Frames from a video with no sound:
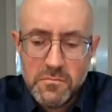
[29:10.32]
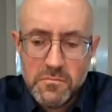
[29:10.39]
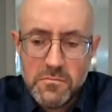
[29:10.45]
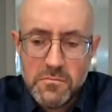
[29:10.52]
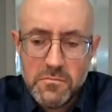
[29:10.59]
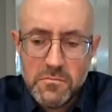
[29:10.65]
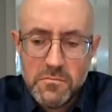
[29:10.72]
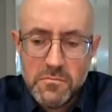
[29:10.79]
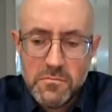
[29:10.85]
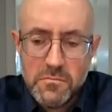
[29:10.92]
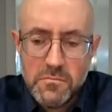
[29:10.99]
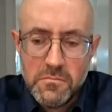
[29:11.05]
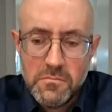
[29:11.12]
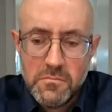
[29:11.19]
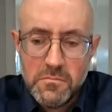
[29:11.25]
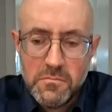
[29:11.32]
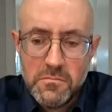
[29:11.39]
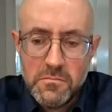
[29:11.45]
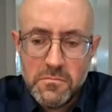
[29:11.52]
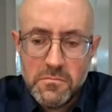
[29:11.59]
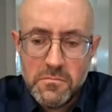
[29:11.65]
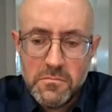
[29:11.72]

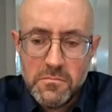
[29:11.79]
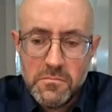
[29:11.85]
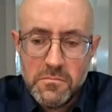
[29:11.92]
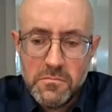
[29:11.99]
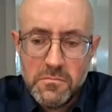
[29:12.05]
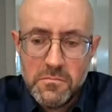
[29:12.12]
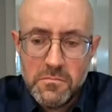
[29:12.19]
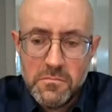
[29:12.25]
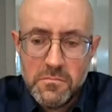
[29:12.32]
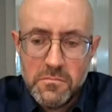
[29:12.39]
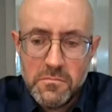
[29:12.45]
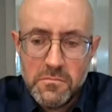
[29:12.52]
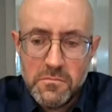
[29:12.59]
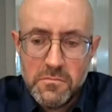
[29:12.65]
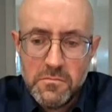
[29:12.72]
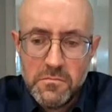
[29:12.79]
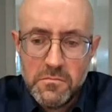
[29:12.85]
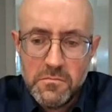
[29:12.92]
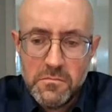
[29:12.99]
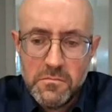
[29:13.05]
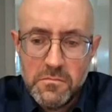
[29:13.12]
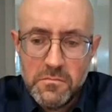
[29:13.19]

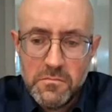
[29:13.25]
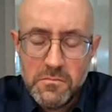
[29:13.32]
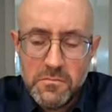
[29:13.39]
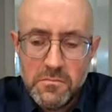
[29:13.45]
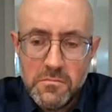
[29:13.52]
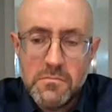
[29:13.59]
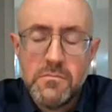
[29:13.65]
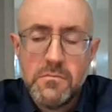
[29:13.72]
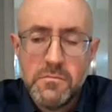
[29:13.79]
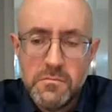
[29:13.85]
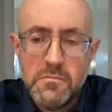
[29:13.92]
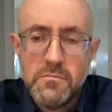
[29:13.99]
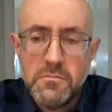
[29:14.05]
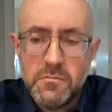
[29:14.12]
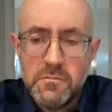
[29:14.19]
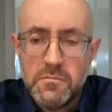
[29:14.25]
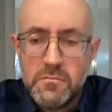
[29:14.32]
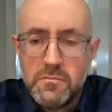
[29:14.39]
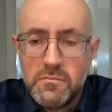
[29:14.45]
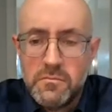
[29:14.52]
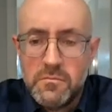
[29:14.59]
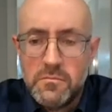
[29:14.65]

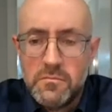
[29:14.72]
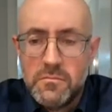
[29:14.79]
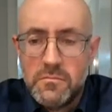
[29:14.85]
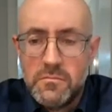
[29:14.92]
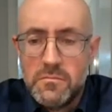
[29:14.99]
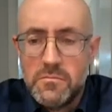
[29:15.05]
This person isn't speaking.